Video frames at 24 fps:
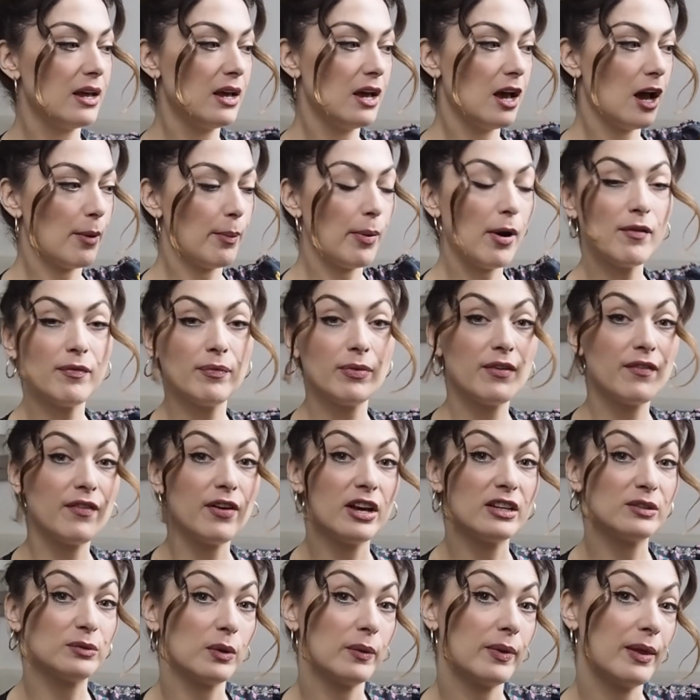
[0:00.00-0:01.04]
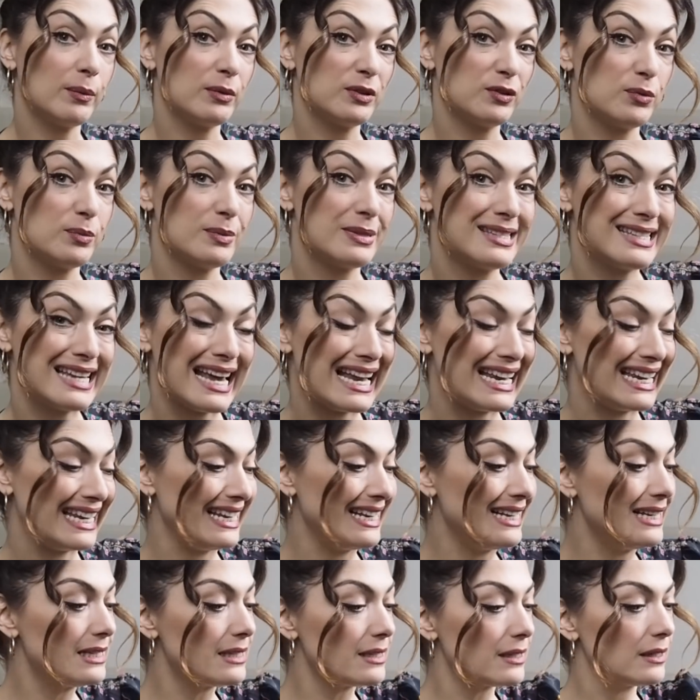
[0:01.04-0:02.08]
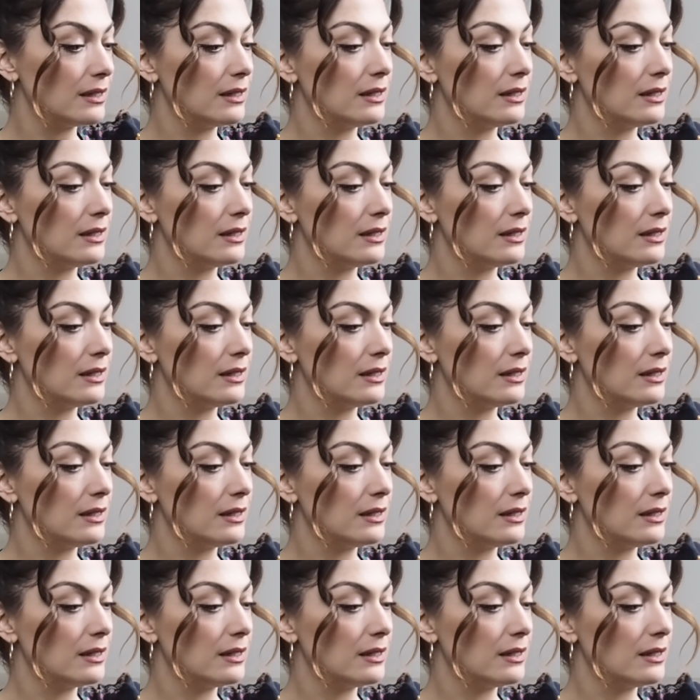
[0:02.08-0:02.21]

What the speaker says: apart from the first one that was from Sally's.